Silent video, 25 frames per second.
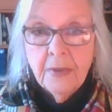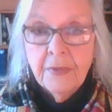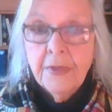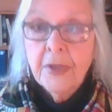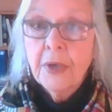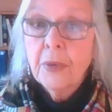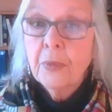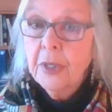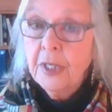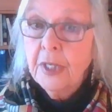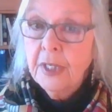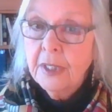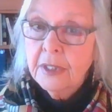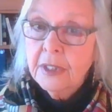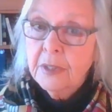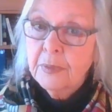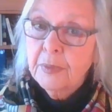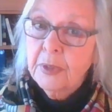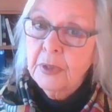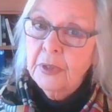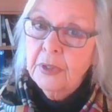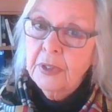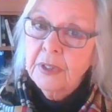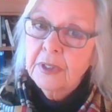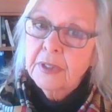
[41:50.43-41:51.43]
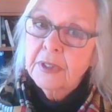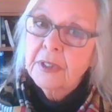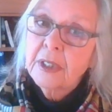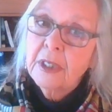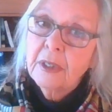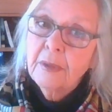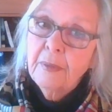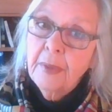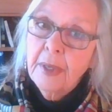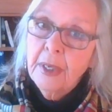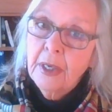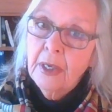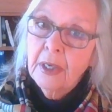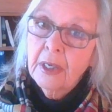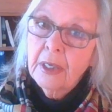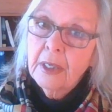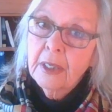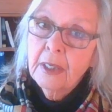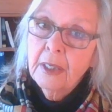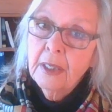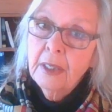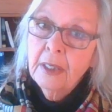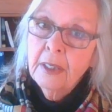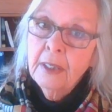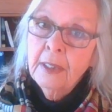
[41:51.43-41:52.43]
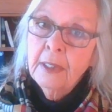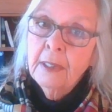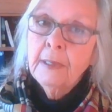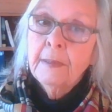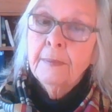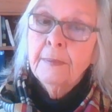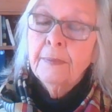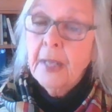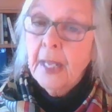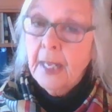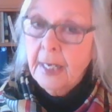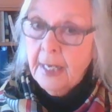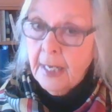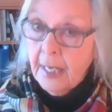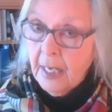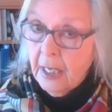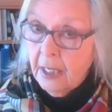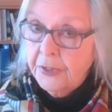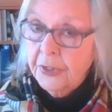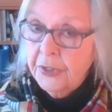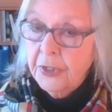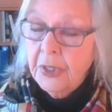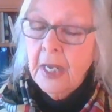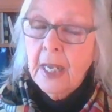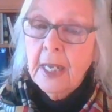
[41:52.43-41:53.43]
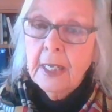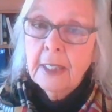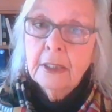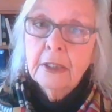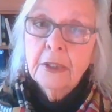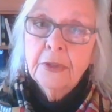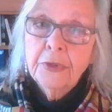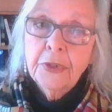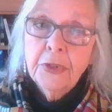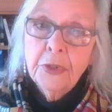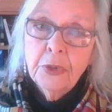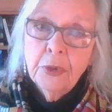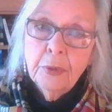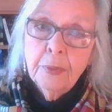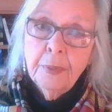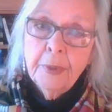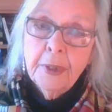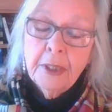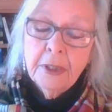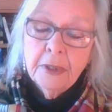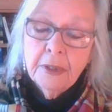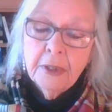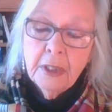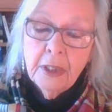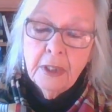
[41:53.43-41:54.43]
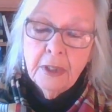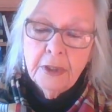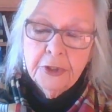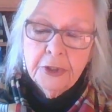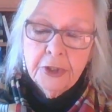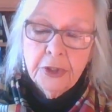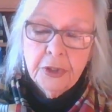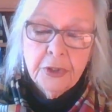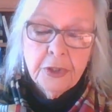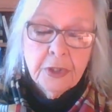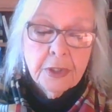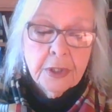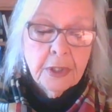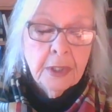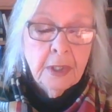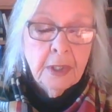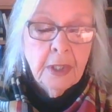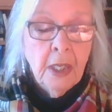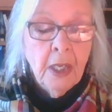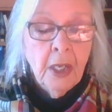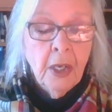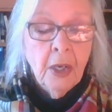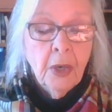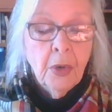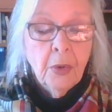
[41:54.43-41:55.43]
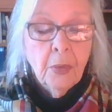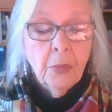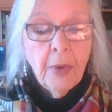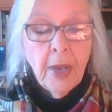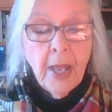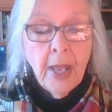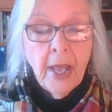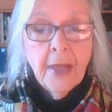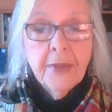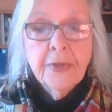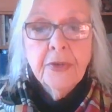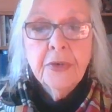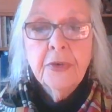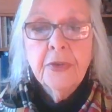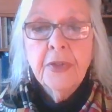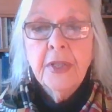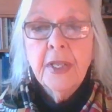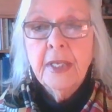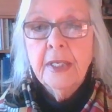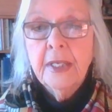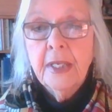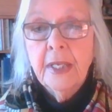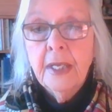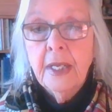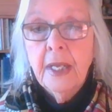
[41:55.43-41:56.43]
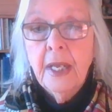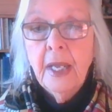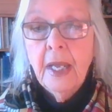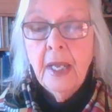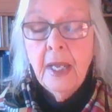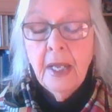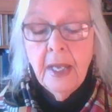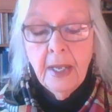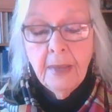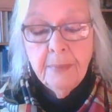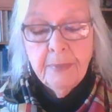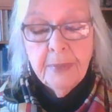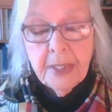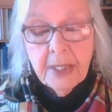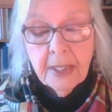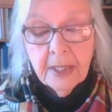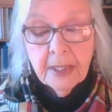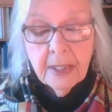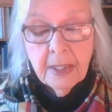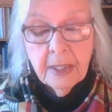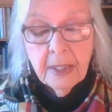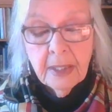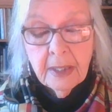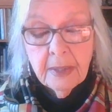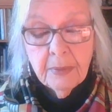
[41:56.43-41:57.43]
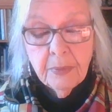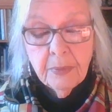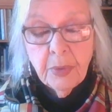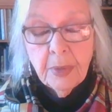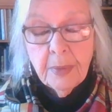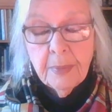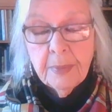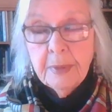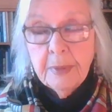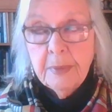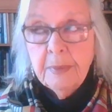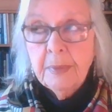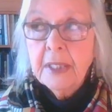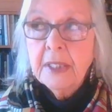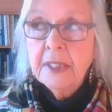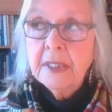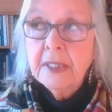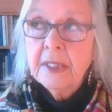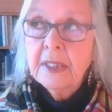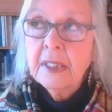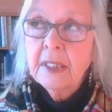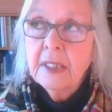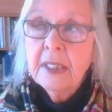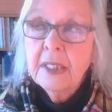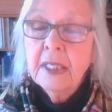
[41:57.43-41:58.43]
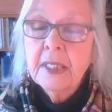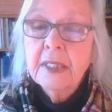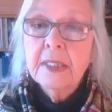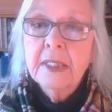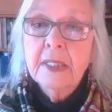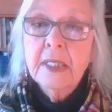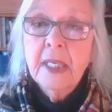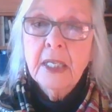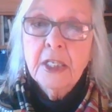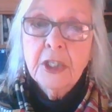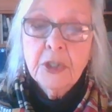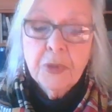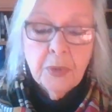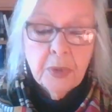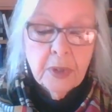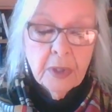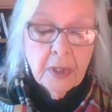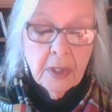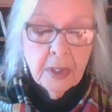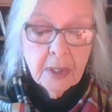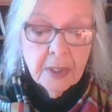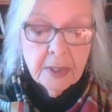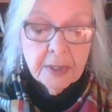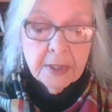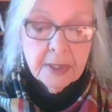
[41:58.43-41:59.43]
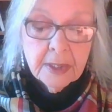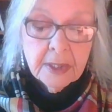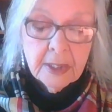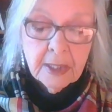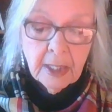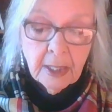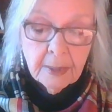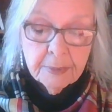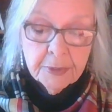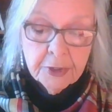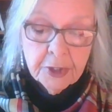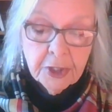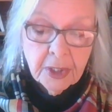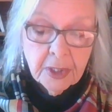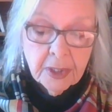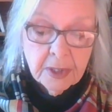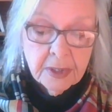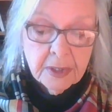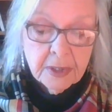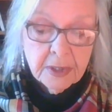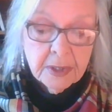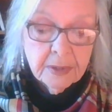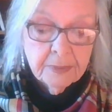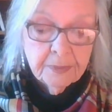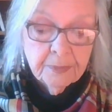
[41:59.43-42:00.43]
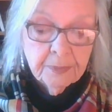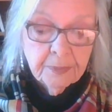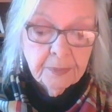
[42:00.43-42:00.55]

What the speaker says: that we experience in America and other Anglo-European cultures, rather than women being seen as sexual subjects.